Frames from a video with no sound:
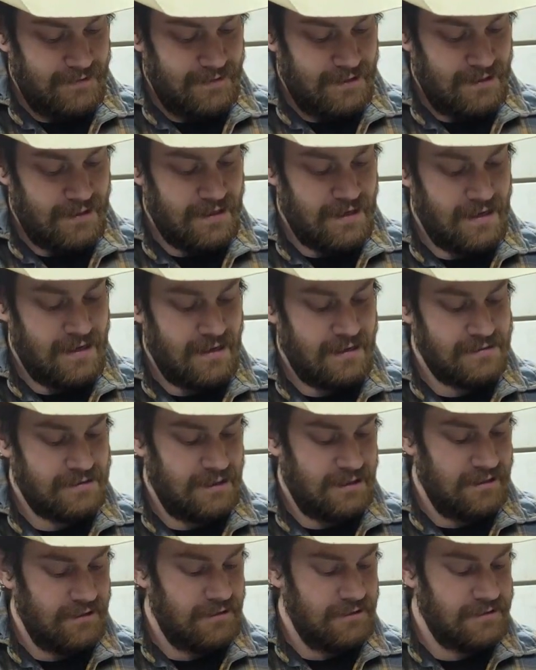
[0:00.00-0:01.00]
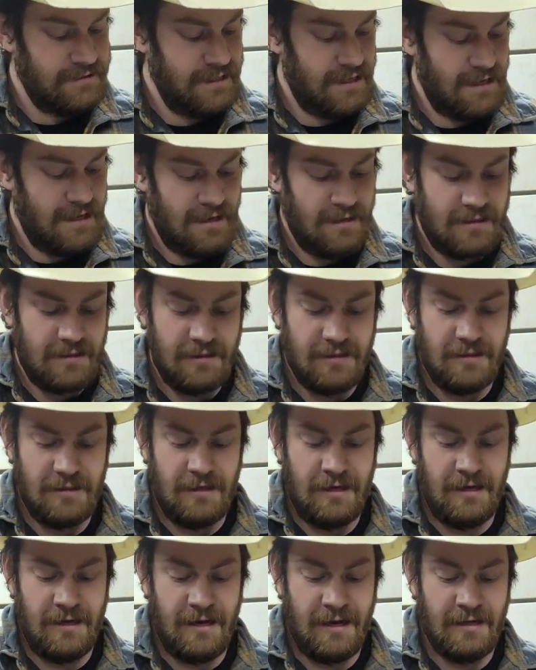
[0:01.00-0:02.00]
It has 100 teeth.
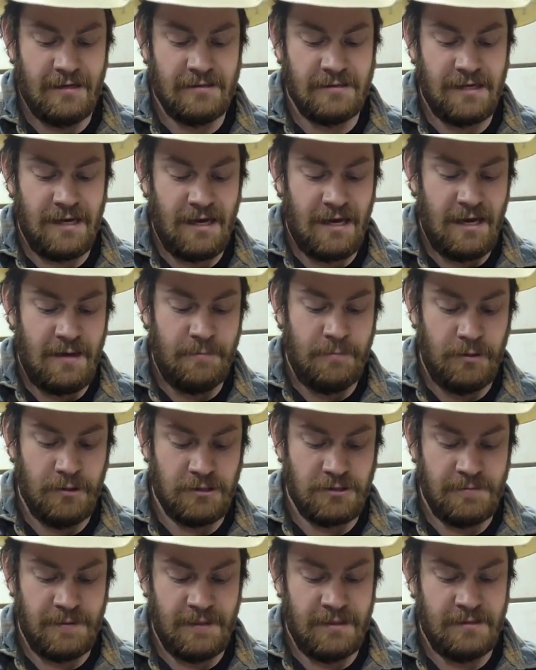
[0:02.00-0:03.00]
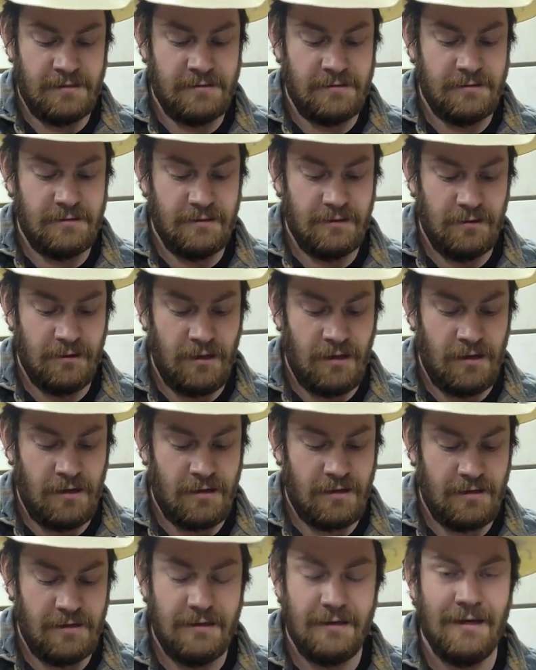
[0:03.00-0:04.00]
It has a push-button
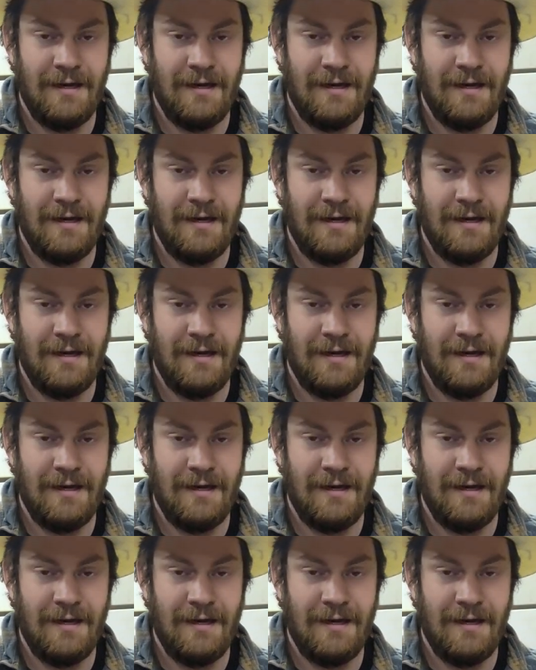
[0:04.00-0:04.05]
lock,